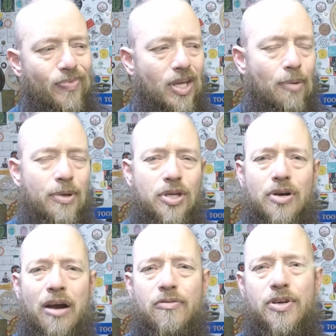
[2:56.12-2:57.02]
I mean, your
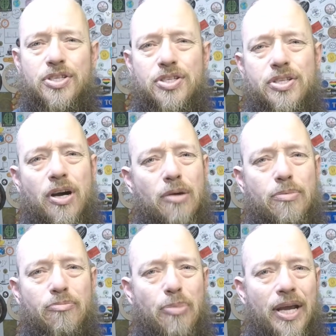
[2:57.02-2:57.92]
average type
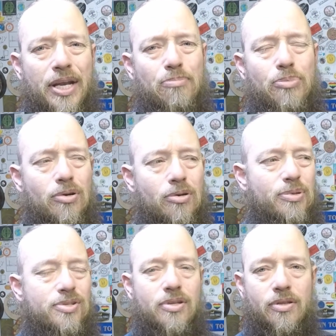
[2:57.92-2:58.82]
of bayonet bulb,
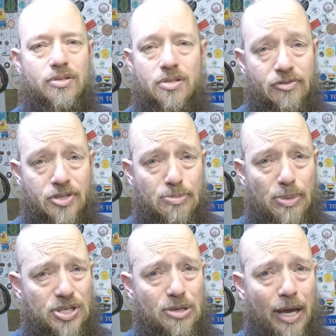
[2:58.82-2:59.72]
there's nothing
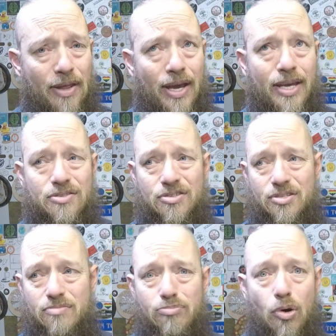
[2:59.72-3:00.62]
special about that, it's
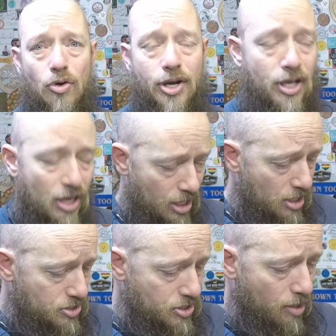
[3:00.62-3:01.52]
just boring.
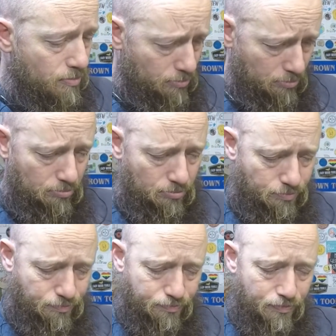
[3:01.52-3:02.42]
So
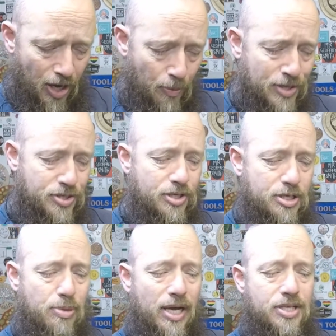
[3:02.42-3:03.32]
I went to
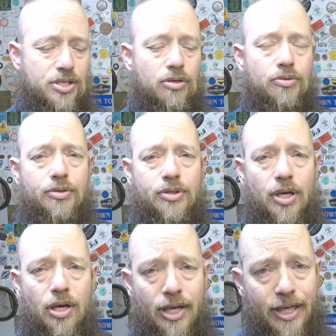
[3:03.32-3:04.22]
this place called In